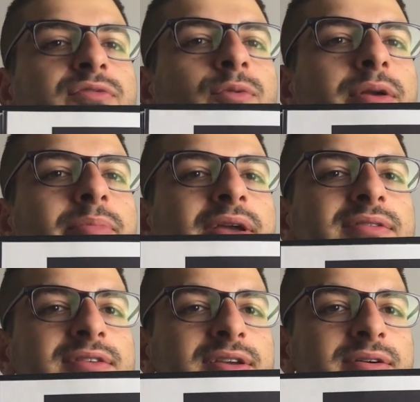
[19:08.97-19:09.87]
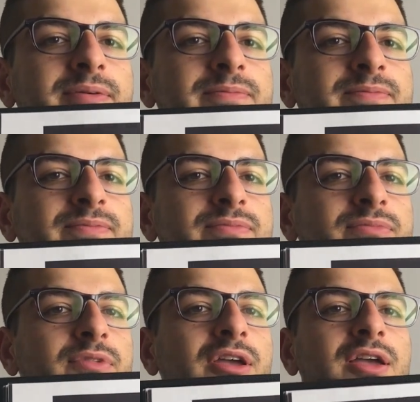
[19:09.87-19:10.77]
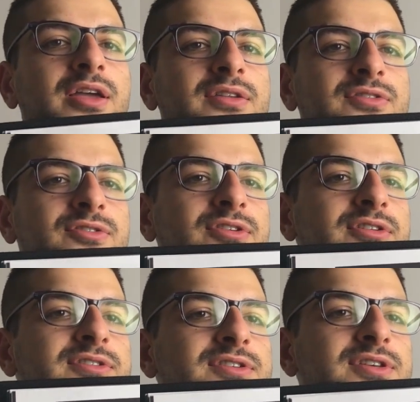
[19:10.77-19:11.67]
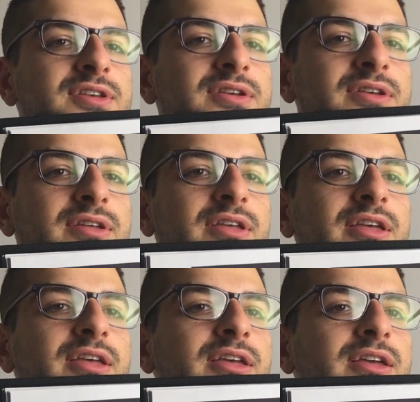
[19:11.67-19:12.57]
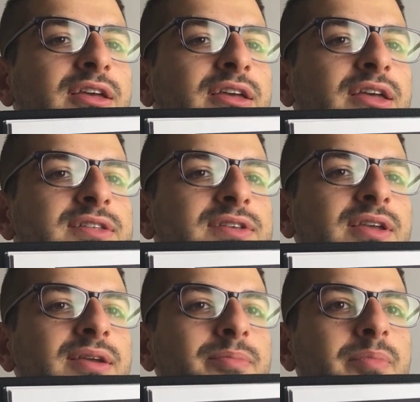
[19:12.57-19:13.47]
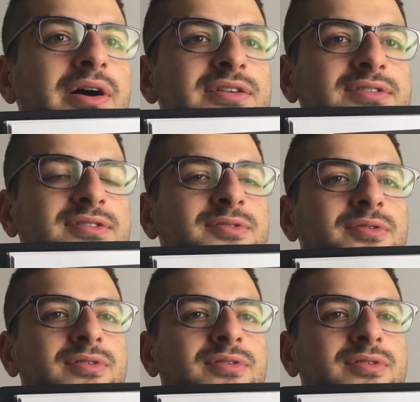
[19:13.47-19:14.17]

of one painting, and you can see it's a bust.